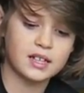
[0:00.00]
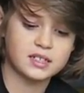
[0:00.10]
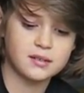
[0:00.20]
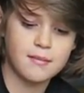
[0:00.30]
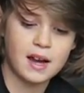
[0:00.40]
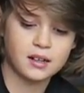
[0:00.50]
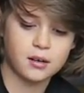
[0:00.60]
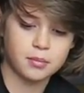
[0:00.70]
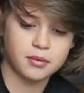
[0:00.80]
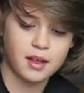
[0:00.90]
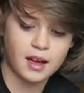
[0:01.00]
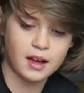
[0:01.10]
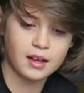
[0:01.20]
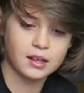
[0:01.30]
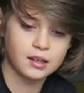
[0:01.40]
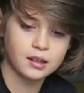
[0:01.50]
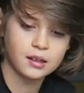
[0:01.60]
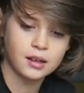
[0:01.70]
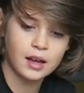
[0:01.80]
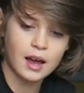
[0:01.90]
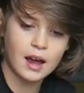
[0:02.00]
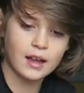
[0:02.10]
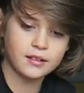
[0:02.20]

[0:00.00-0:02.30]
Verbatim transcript: that's the man up there. Mm.